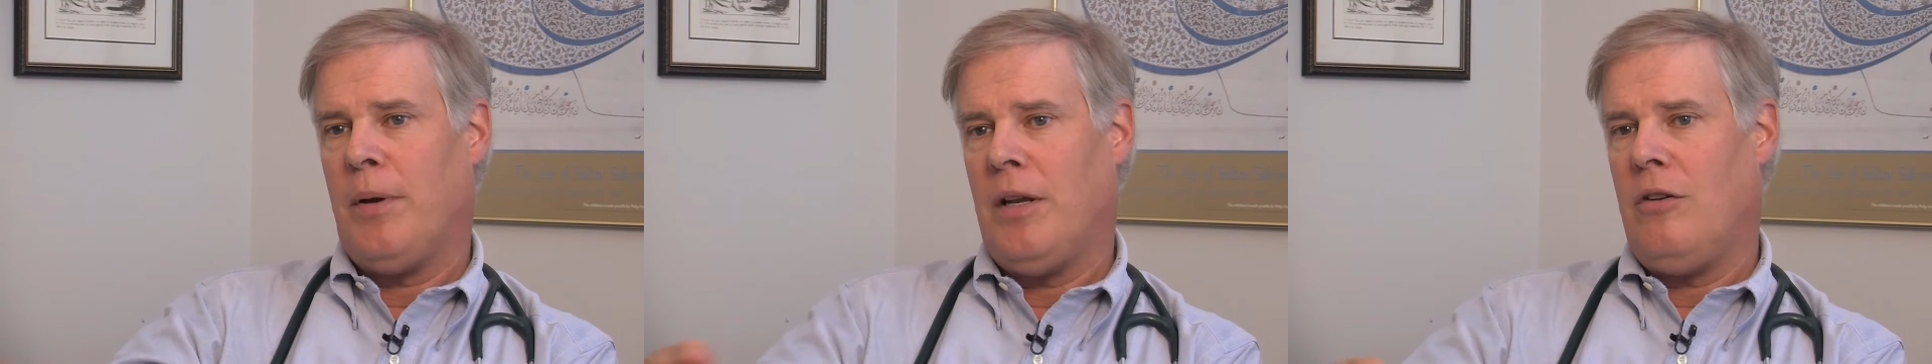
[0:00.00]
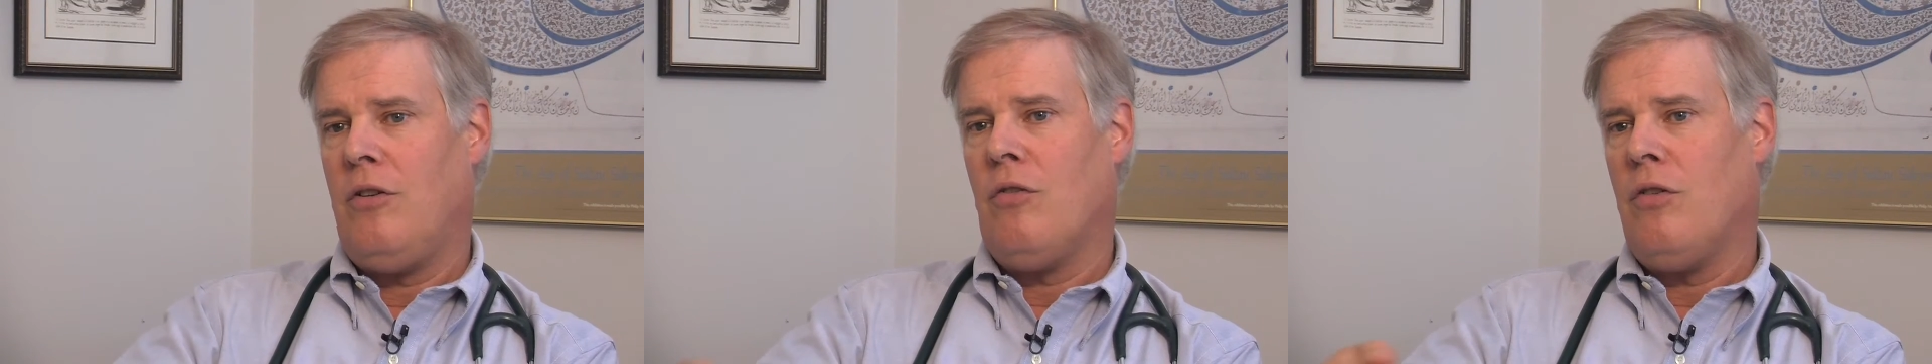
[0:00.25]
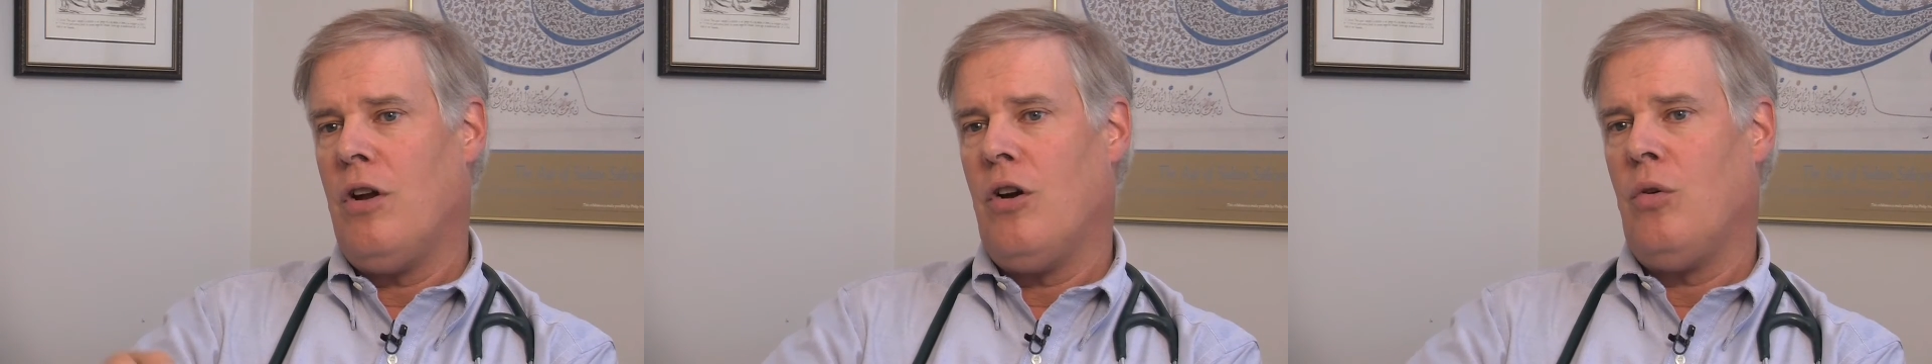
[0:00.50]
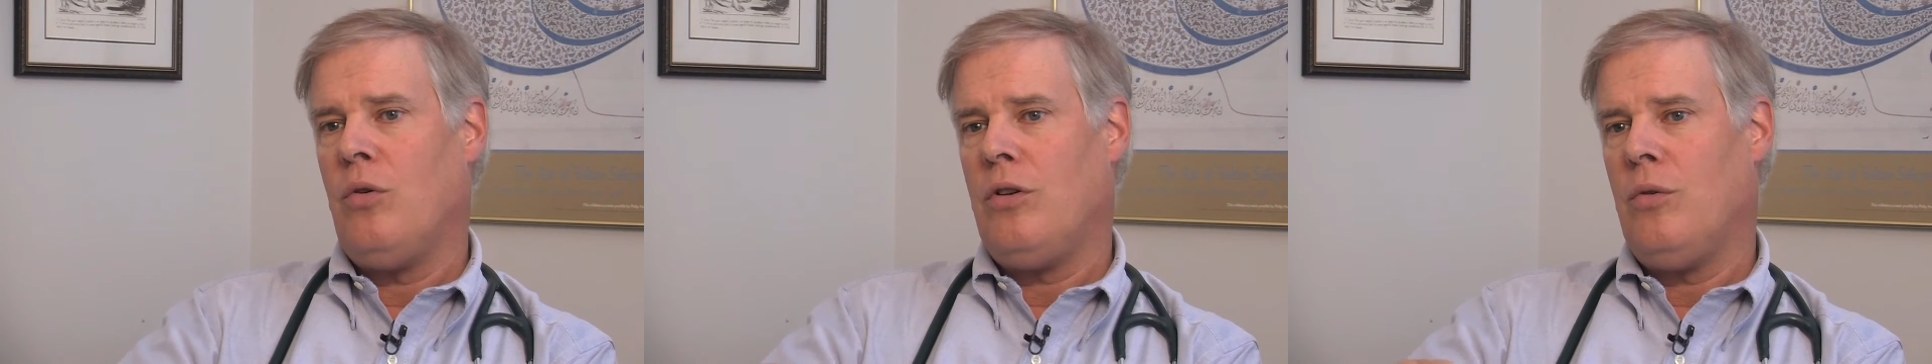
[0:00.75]
but in your
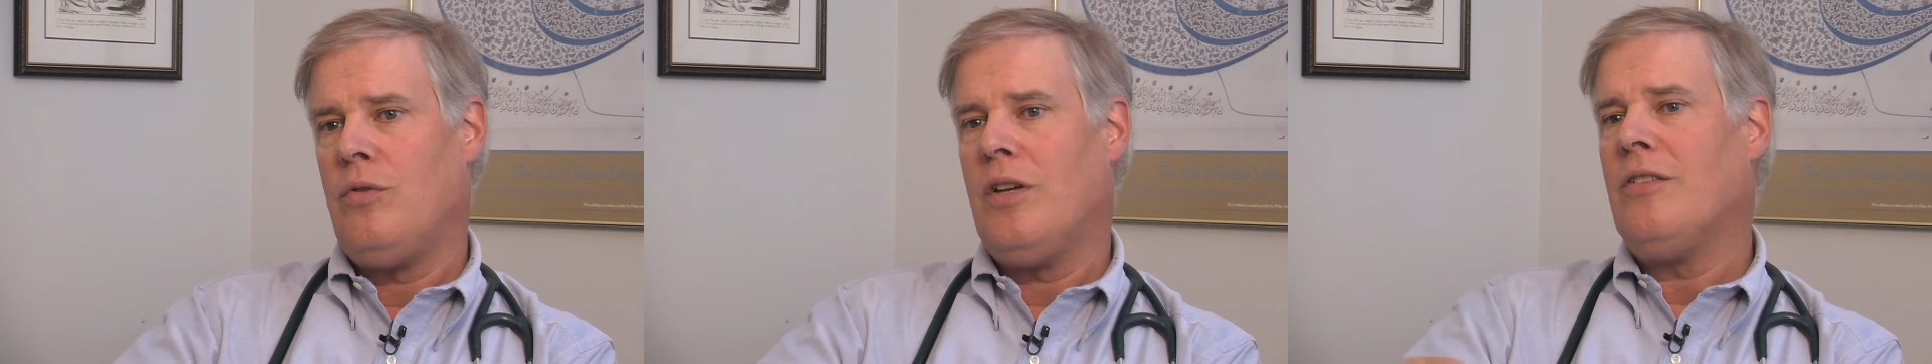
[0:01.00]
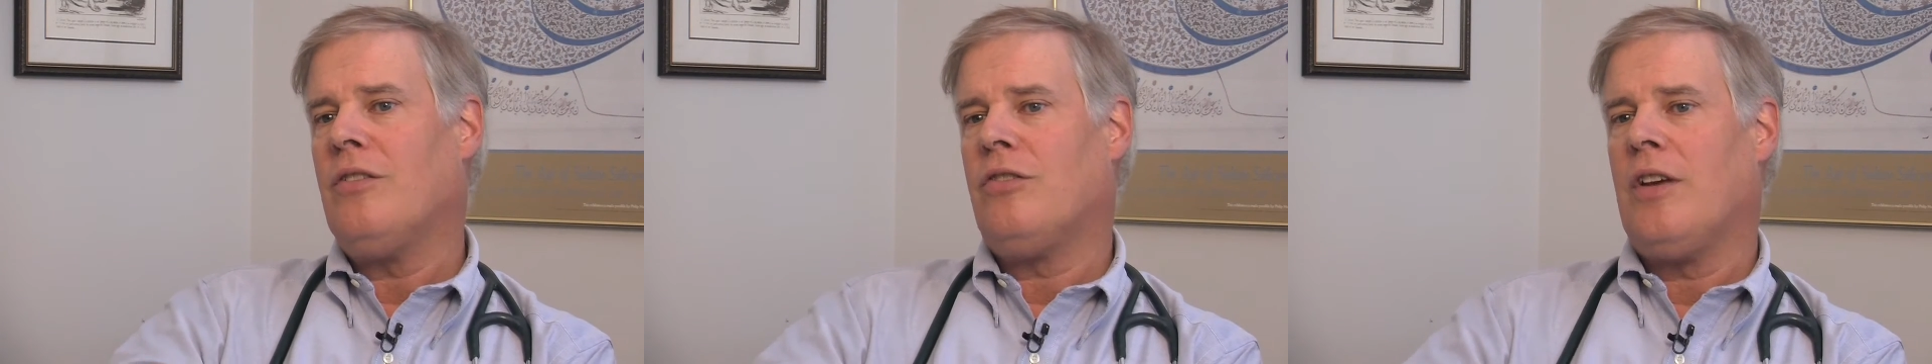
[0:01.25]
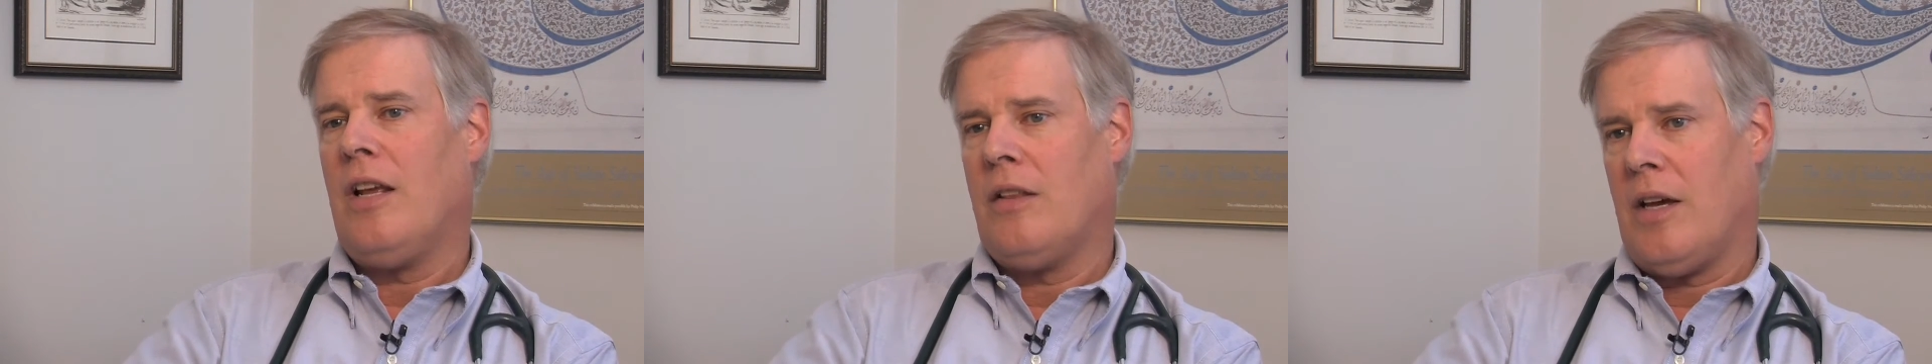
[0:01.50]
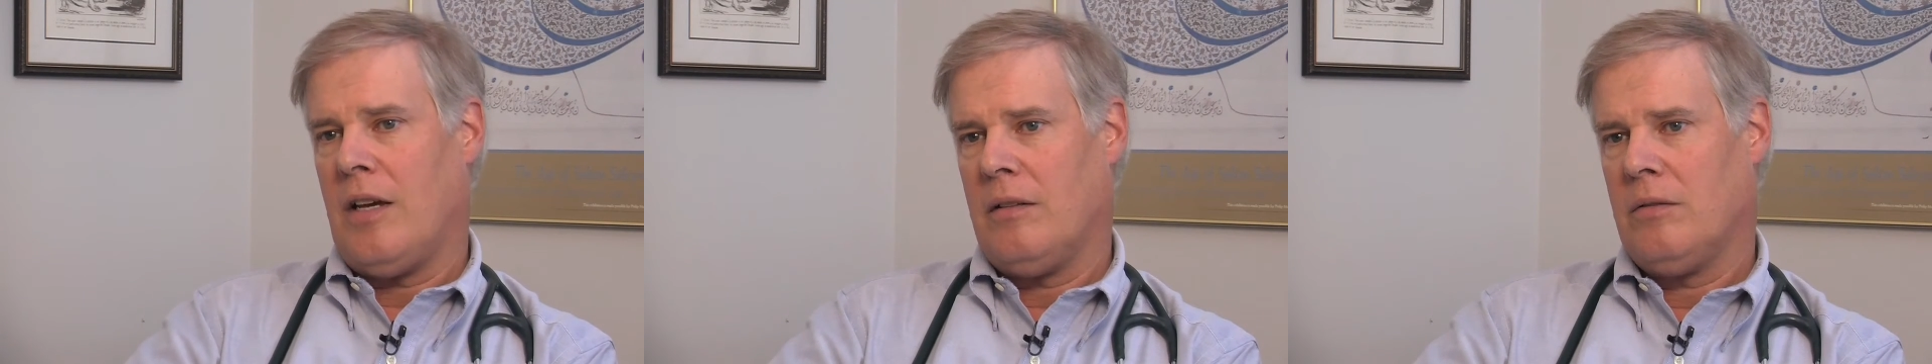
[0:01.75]
note you didn't say
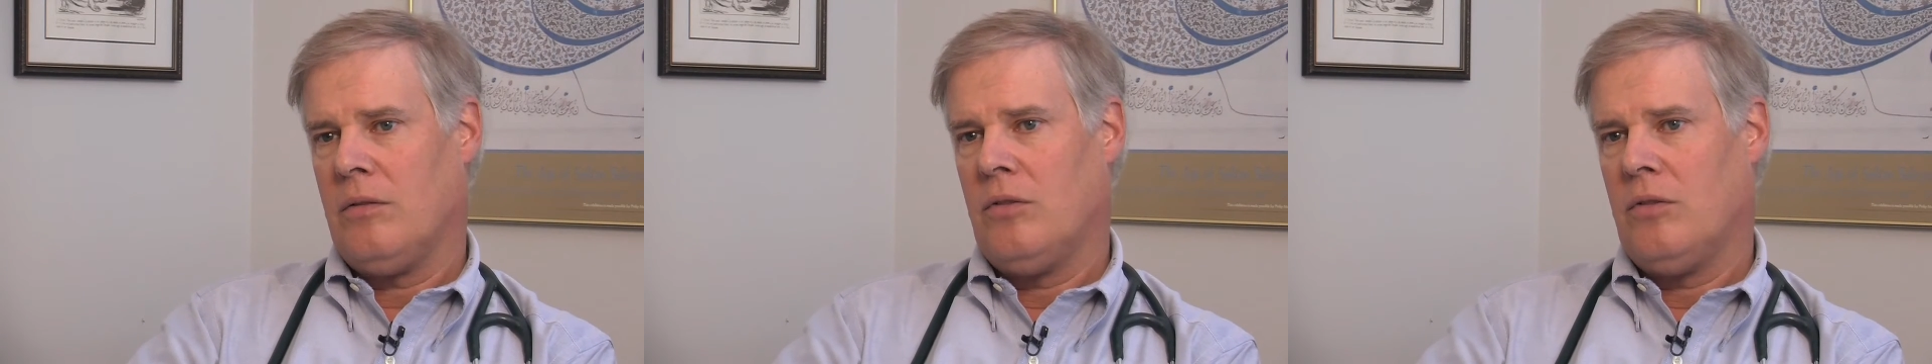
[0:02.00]
that.